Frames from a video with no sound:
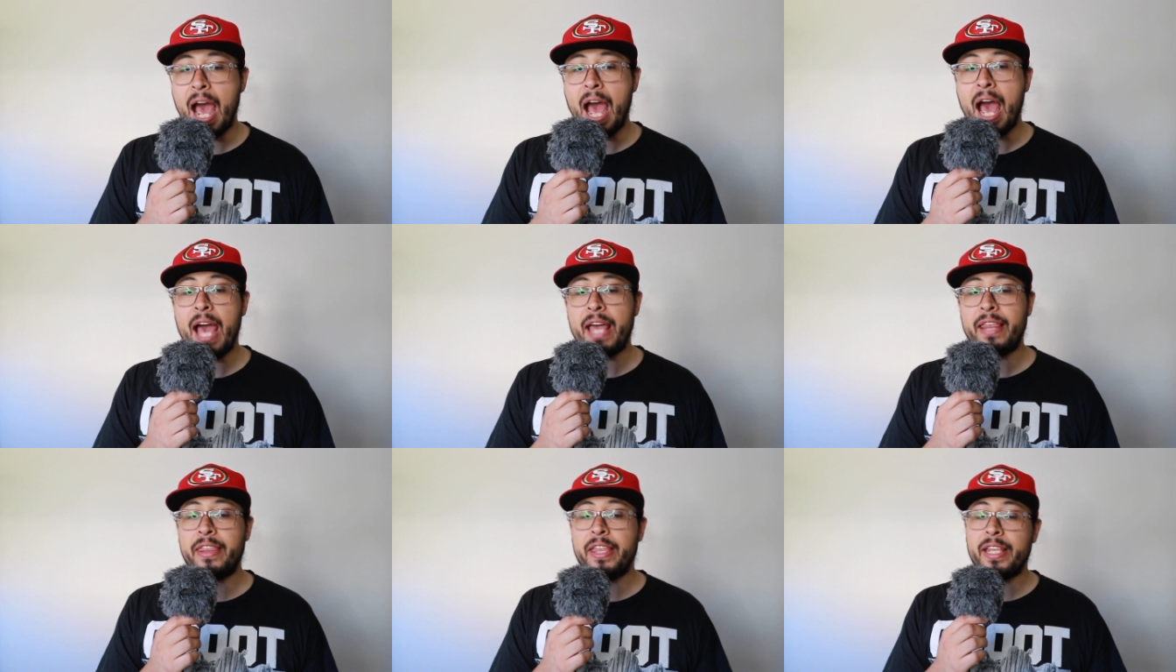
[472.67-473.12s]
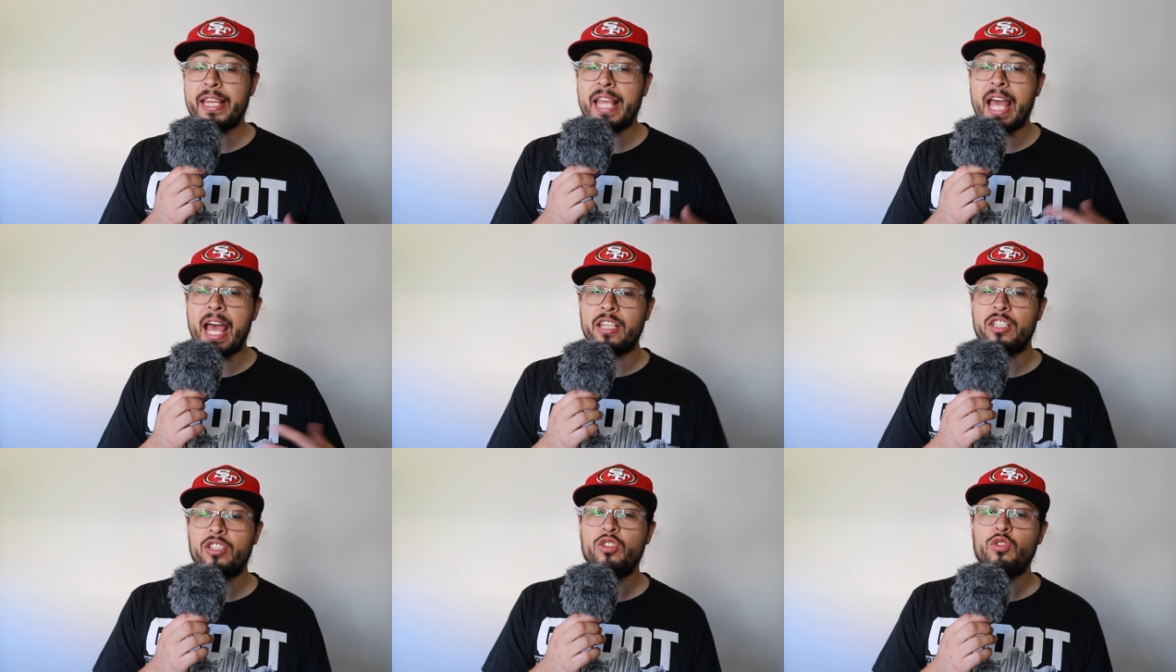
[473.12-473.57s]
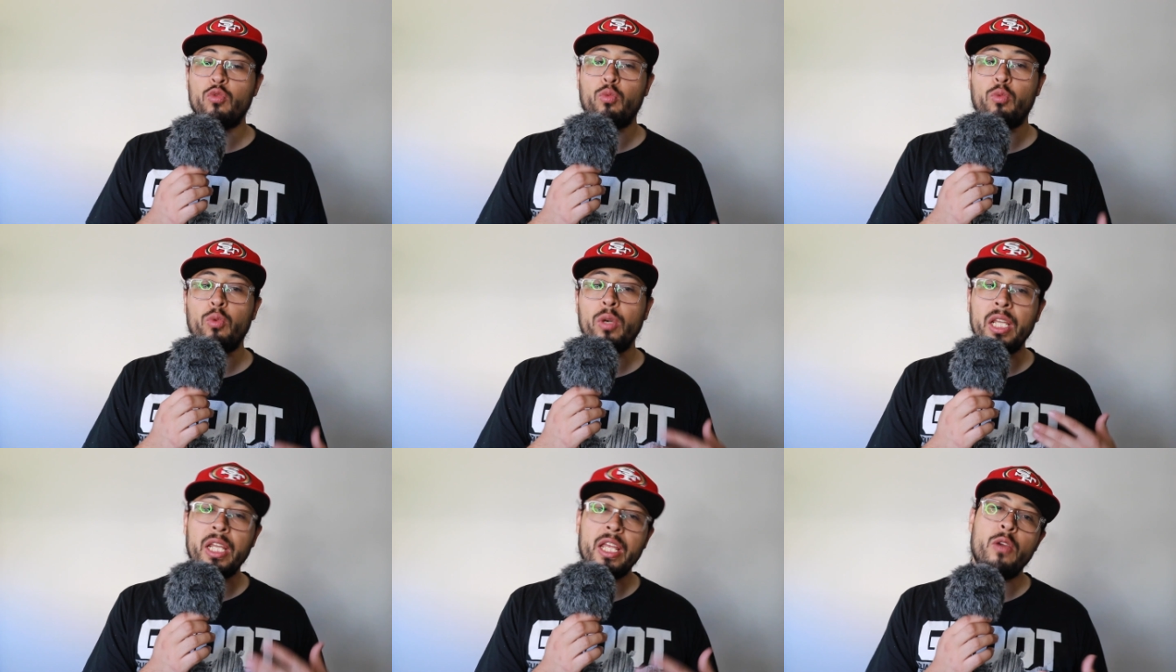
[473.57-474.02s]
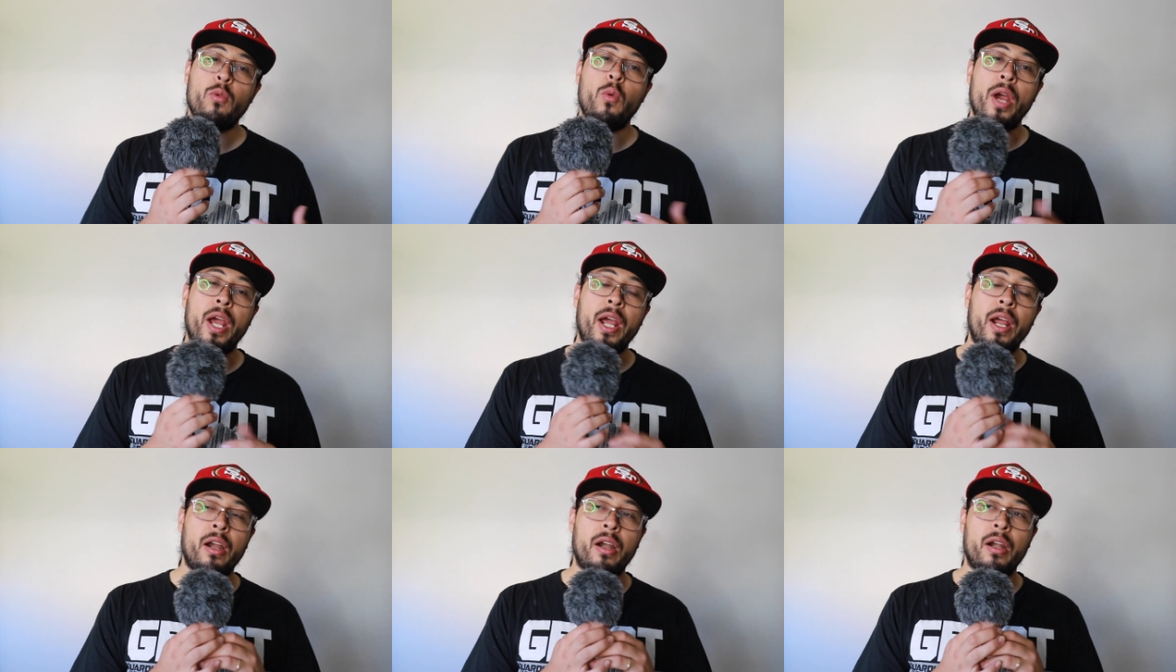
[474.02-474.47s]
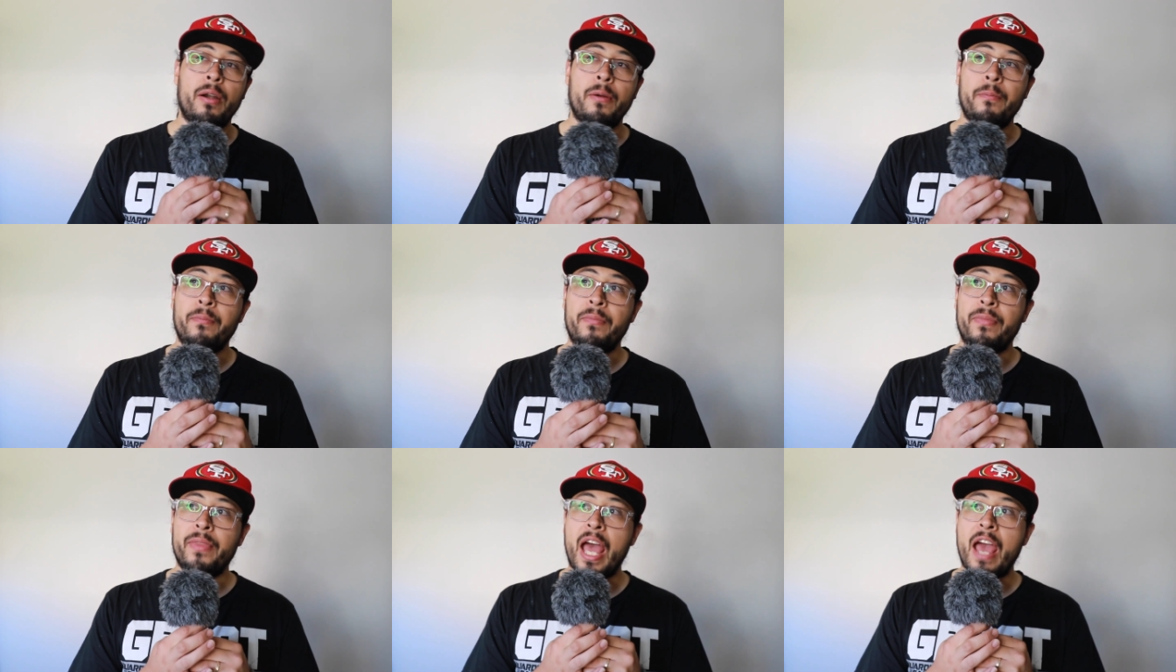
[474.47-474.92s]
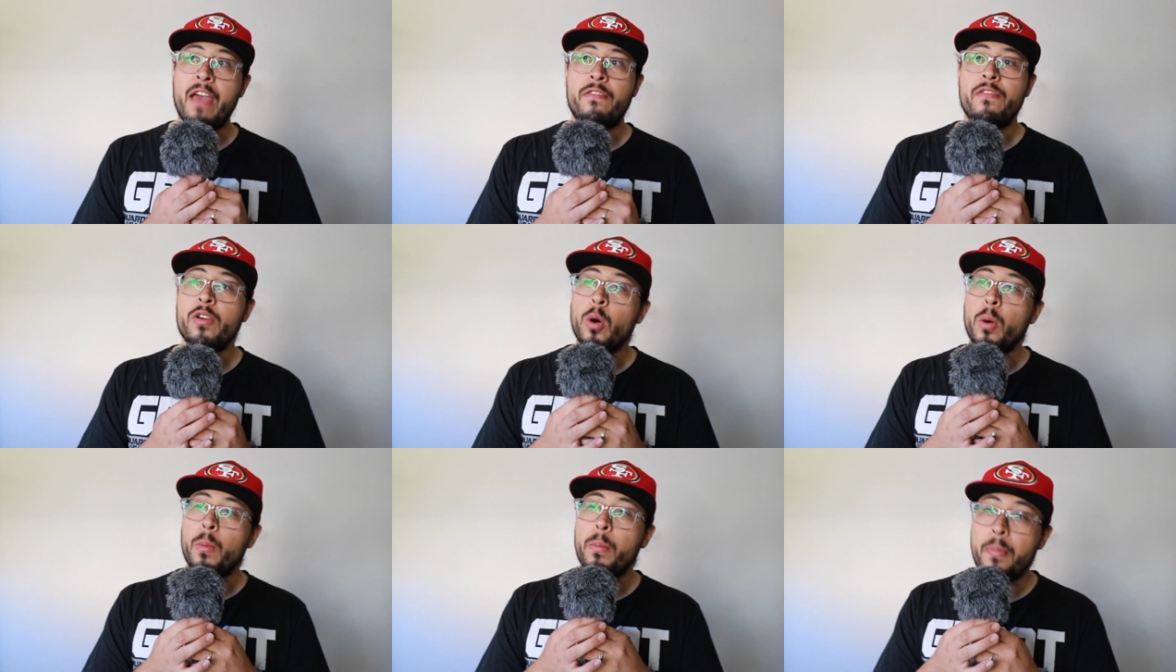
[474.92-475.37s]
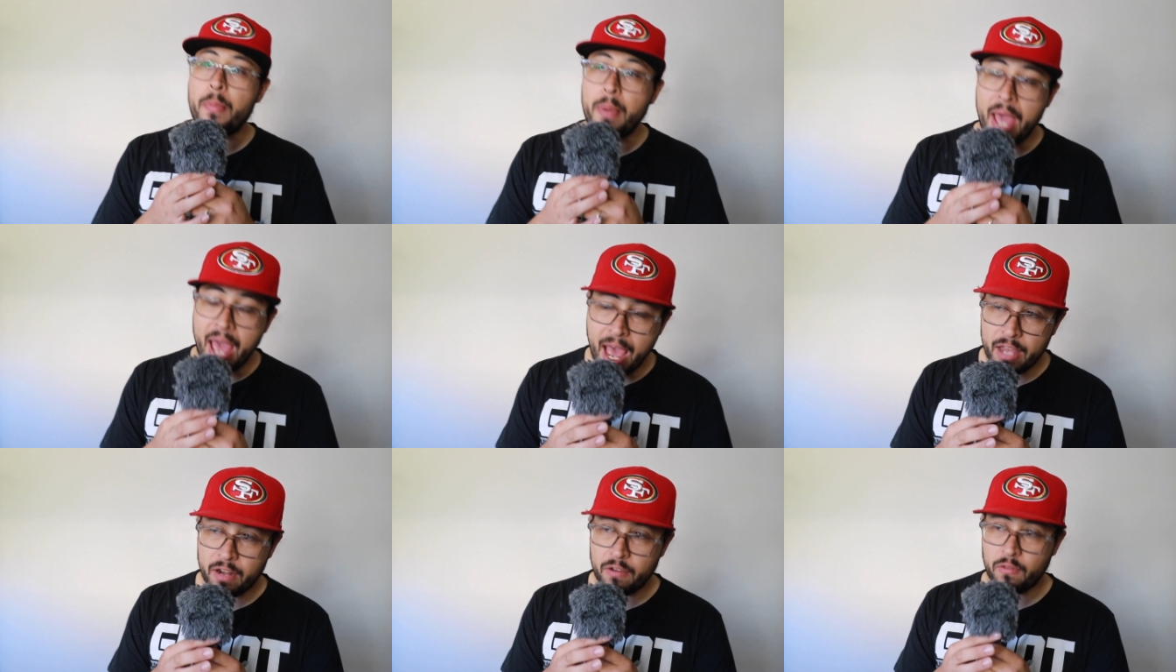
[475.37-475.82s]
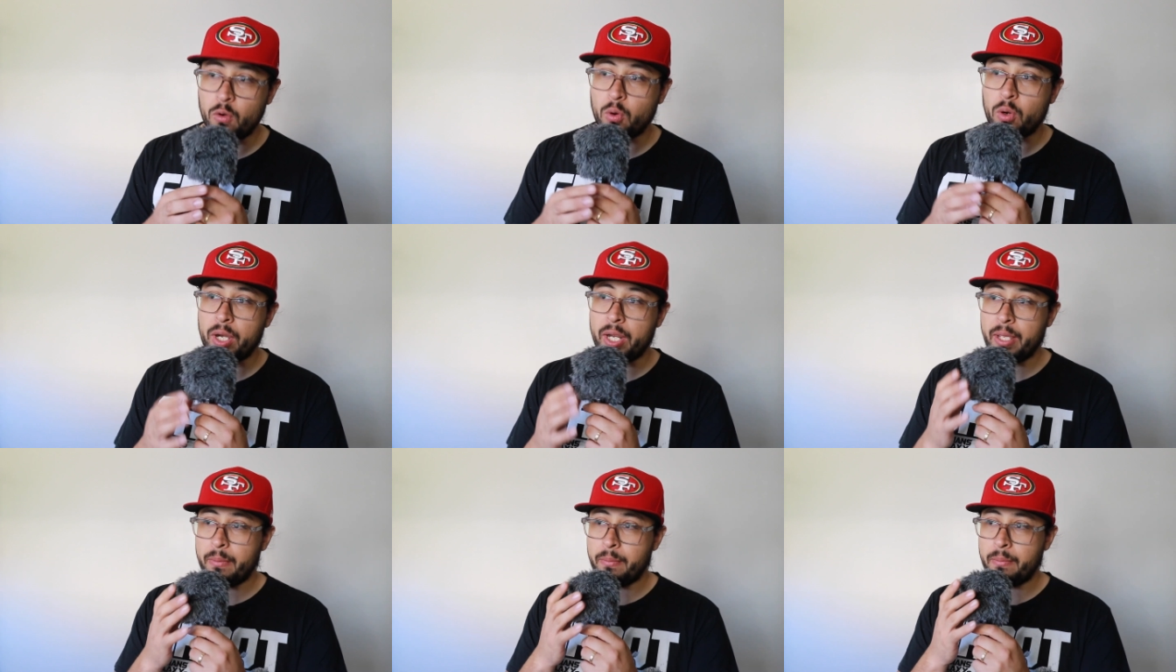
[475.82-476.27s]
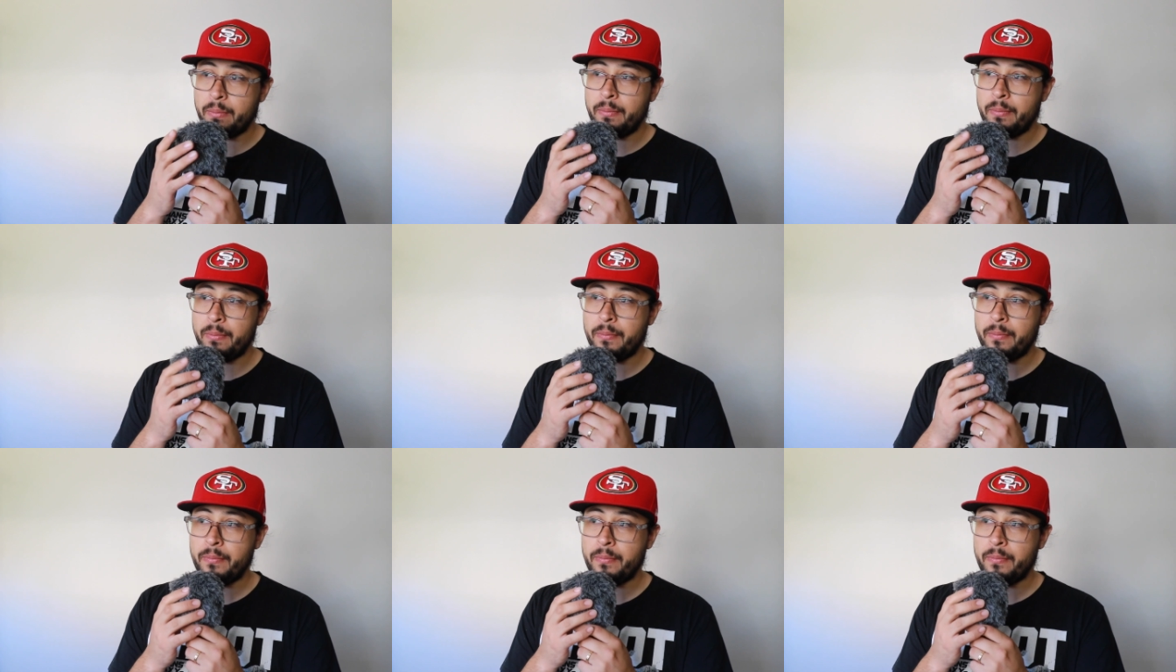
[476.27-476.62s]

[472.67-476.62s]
I think that's really where I feel bad for him,